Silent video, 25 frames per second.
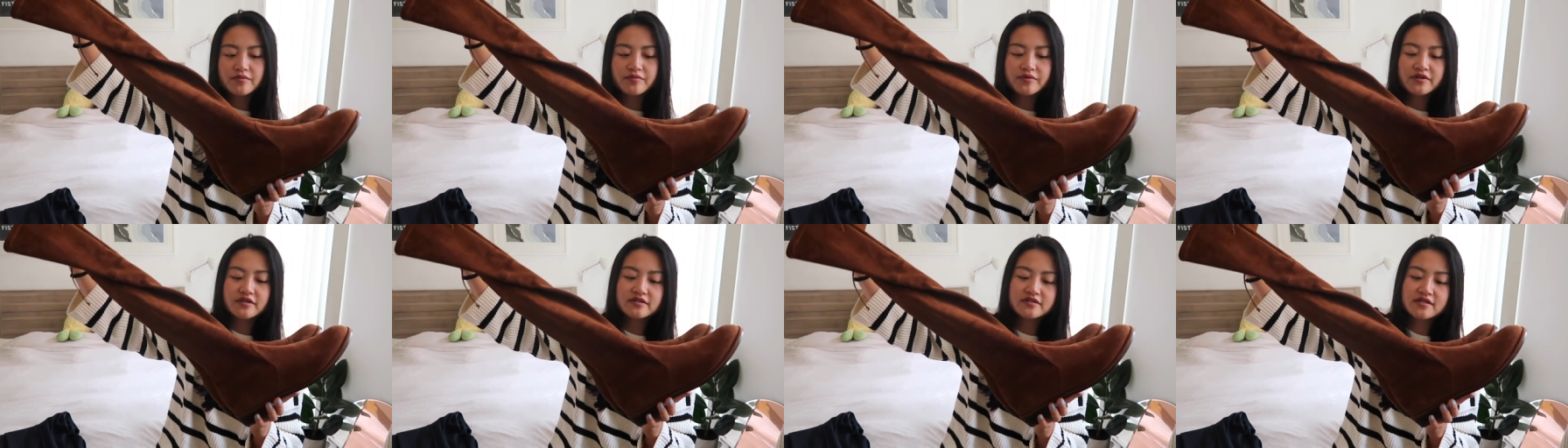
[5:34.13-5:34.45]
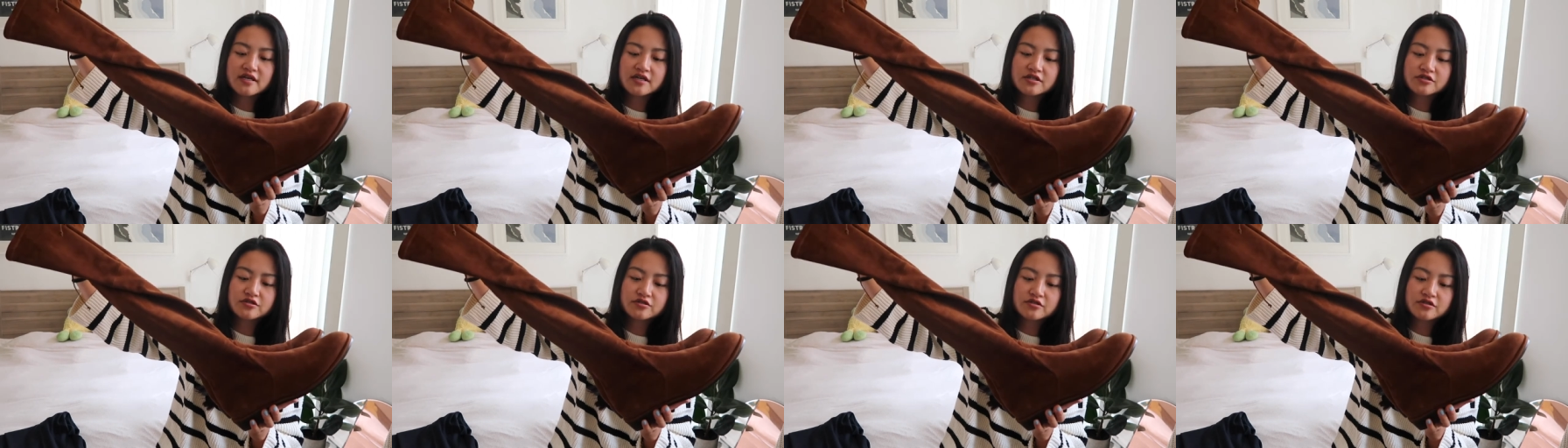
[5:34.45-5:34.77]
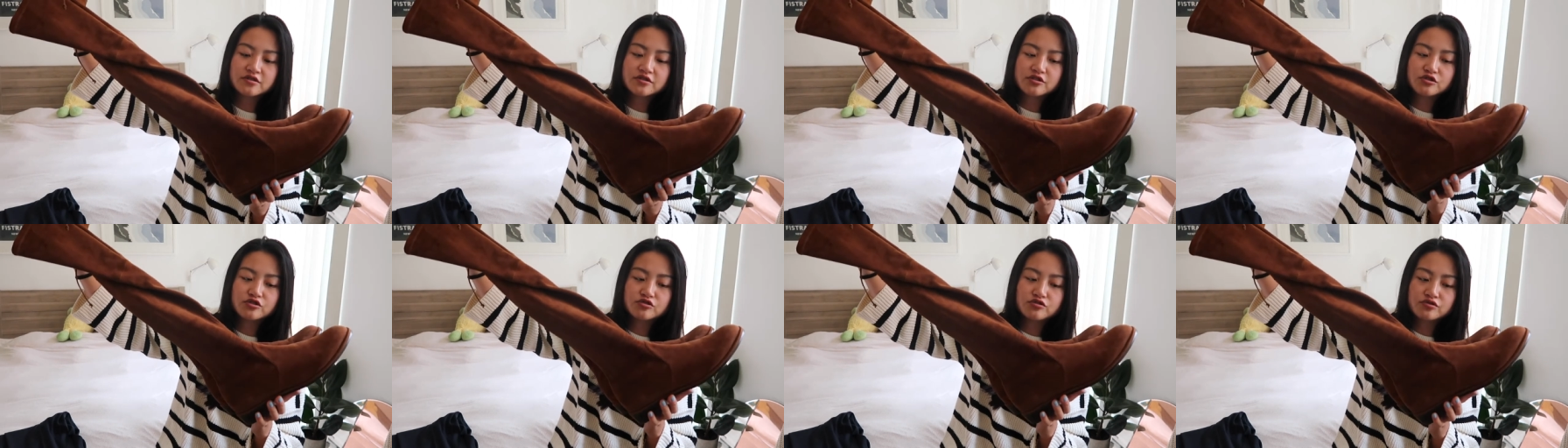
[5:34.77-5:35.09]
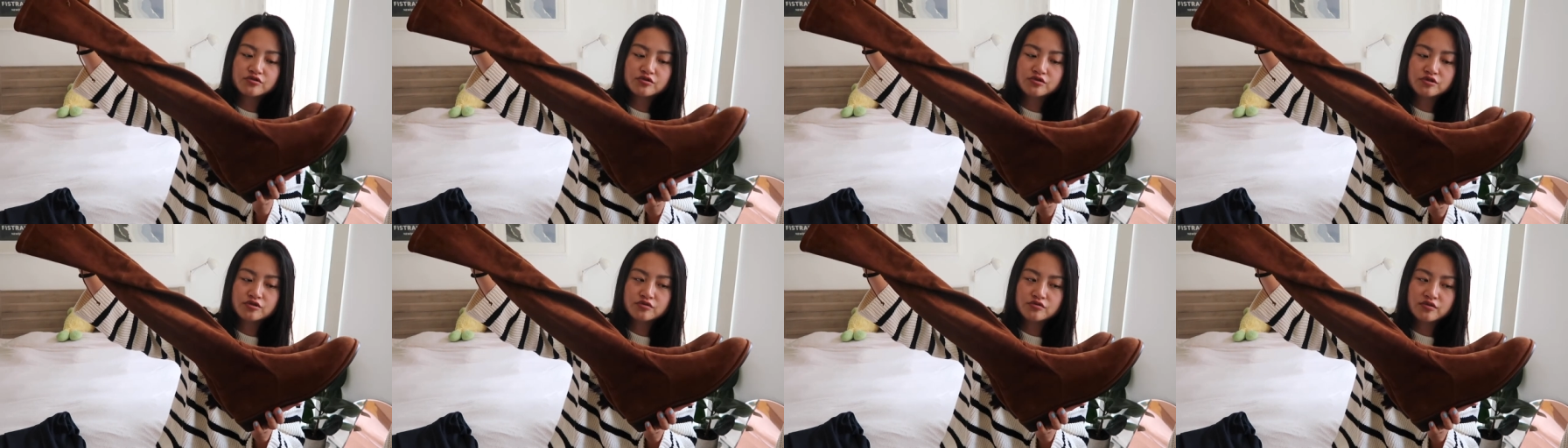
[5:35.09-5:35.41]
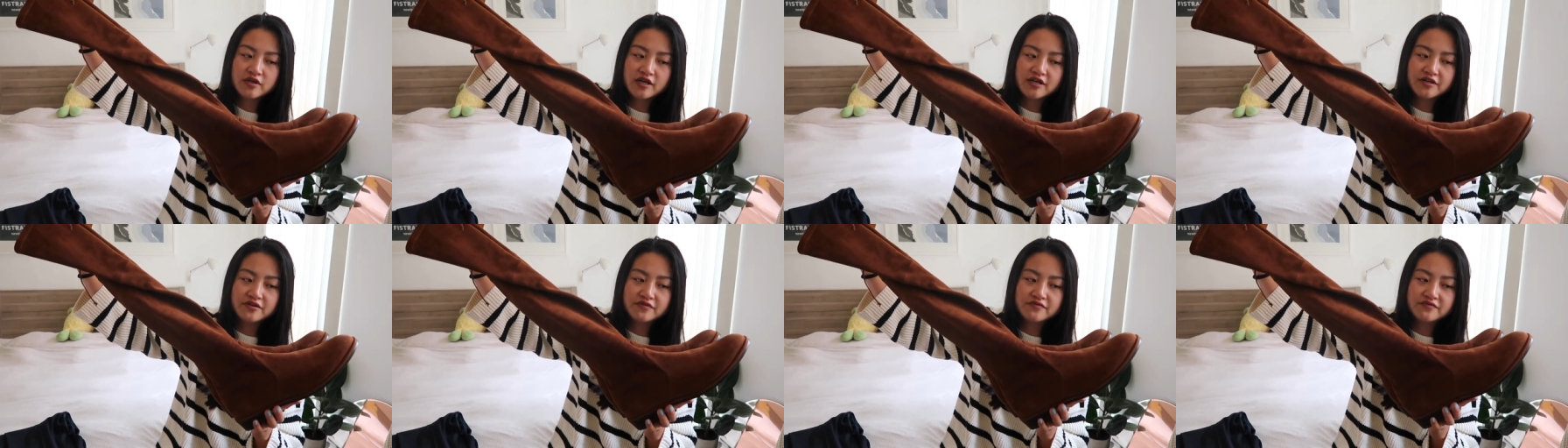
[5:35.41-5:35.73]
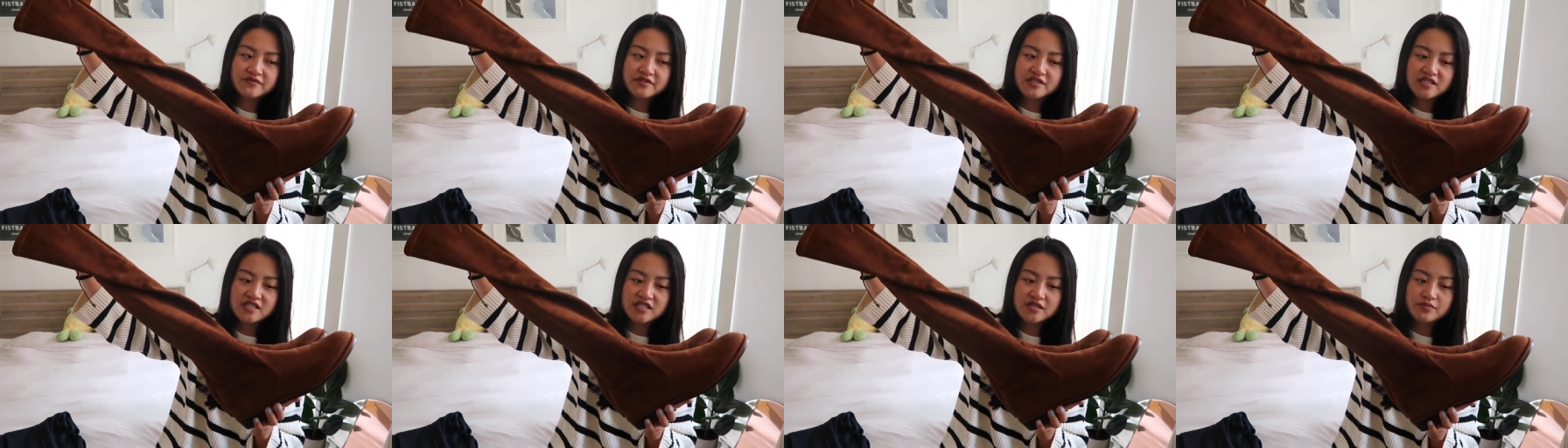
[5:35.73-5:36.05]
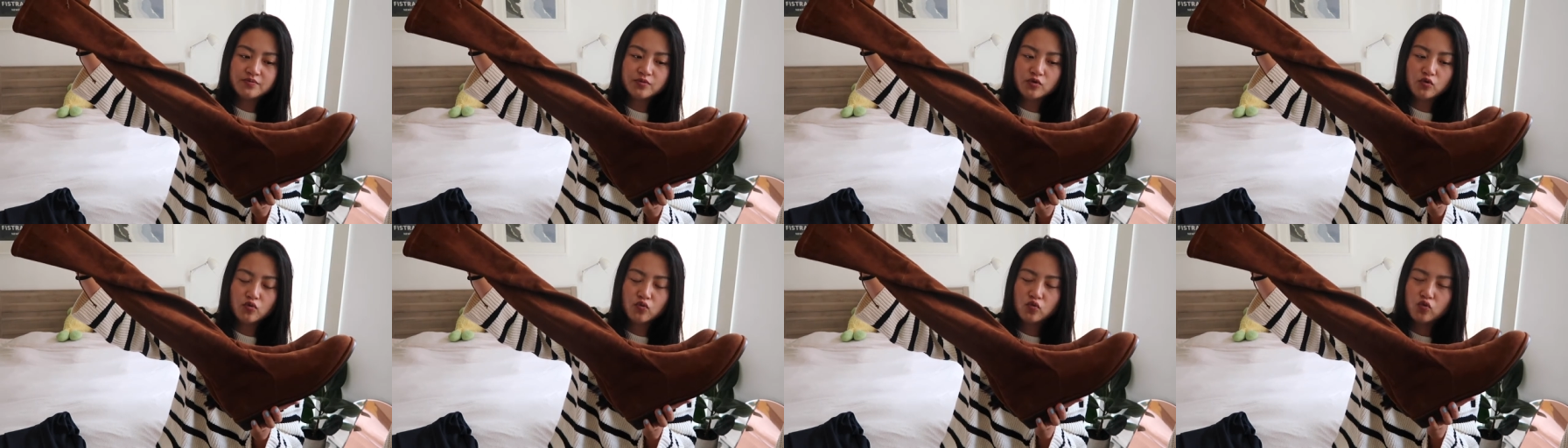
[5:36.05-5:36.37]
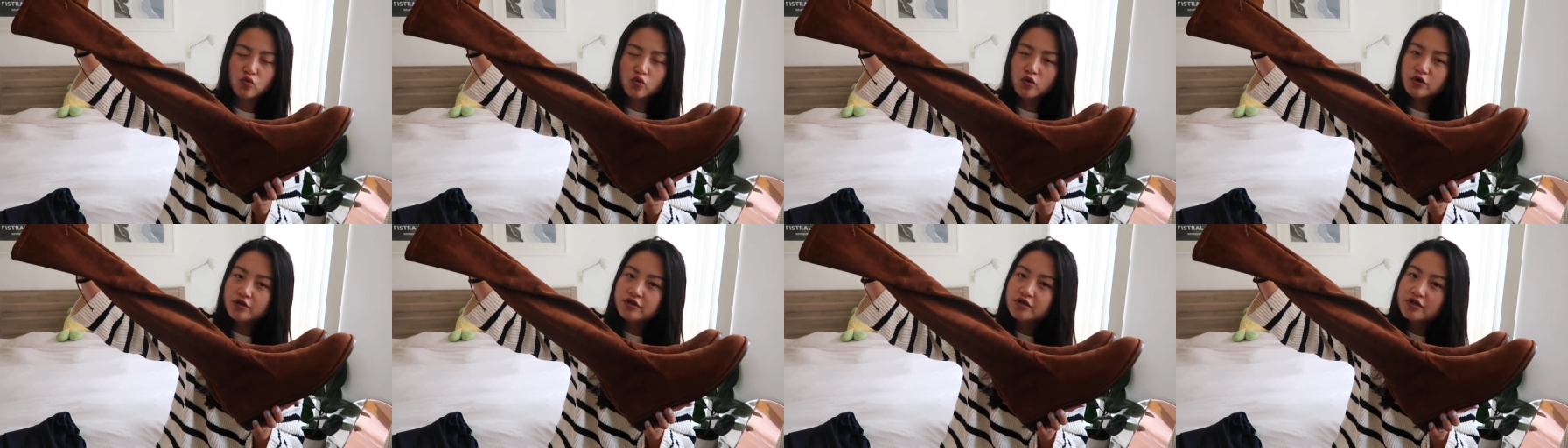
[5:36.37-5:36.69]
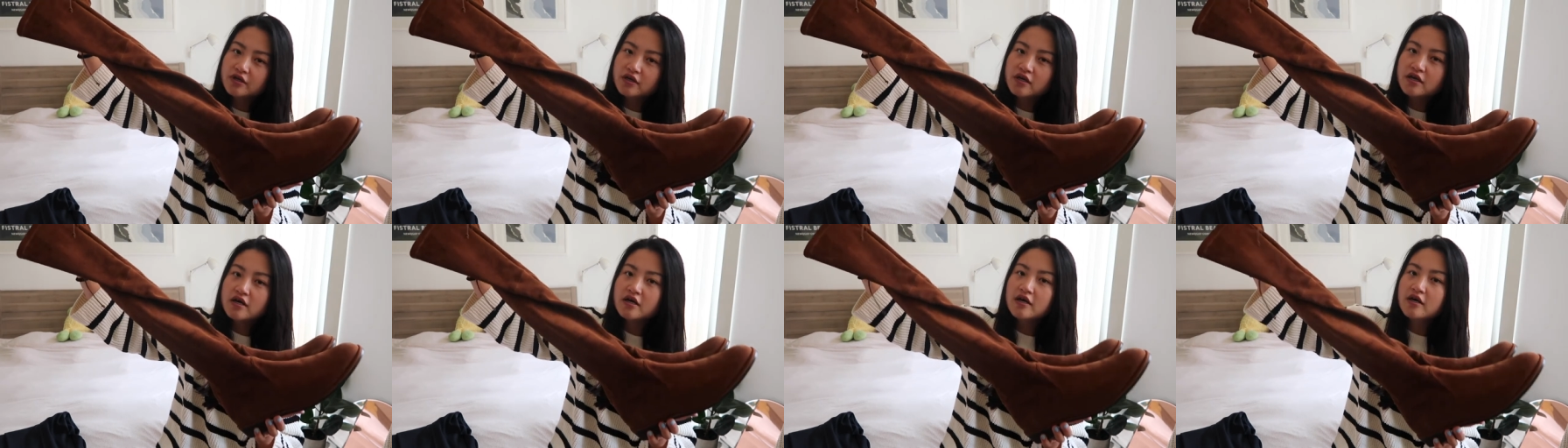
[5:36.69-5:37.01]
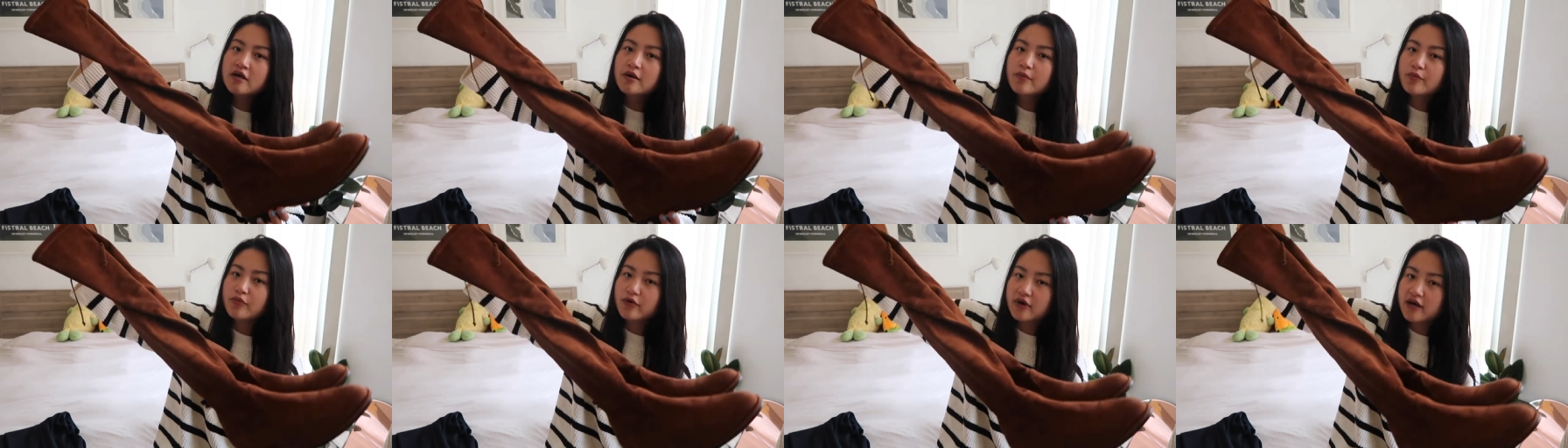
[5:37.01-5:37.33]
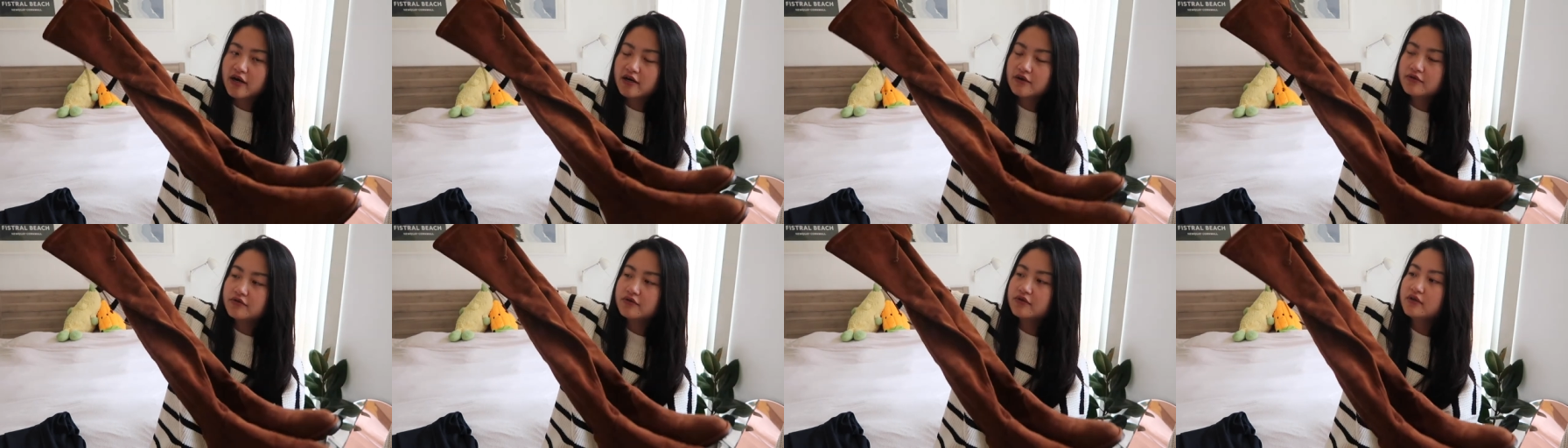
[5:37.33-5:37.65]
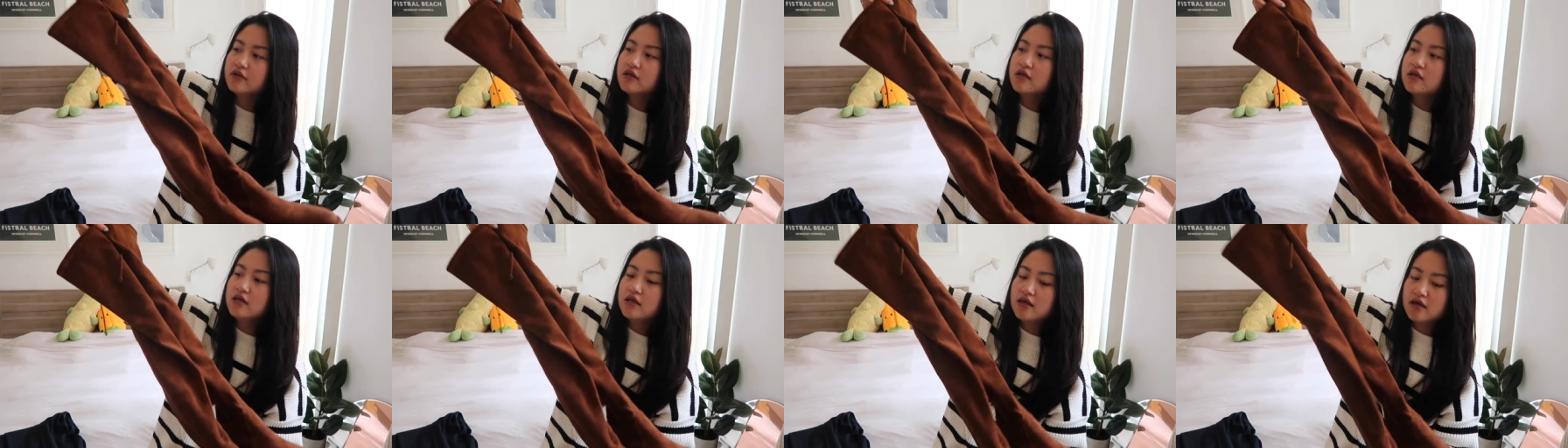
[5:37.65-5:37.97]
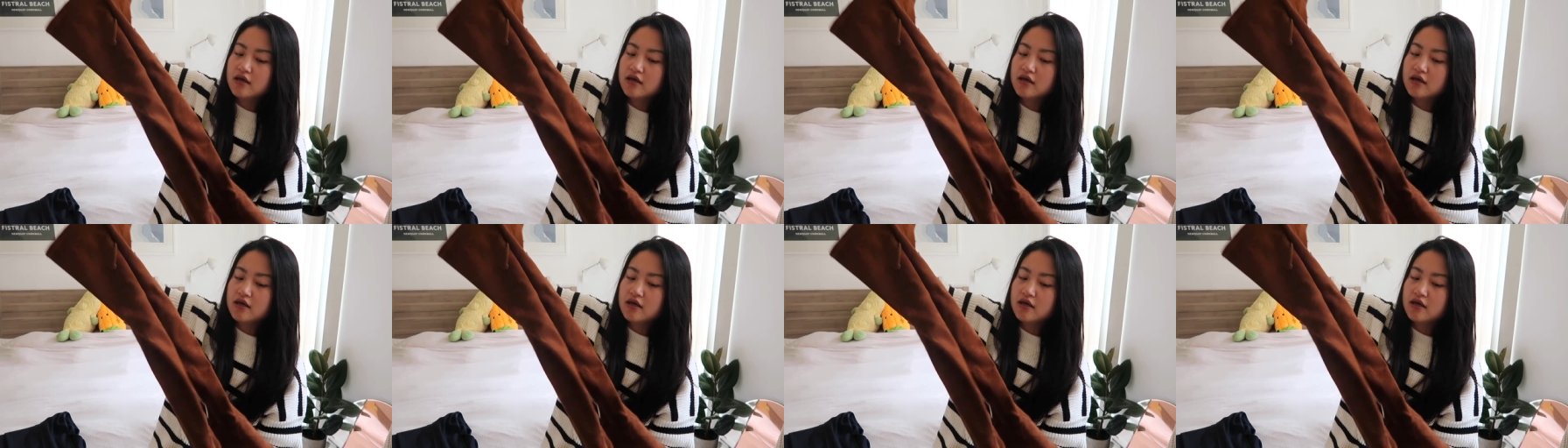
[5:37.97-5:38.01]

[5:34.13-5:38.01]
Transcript: but it's actually a true kind of deep wood brown.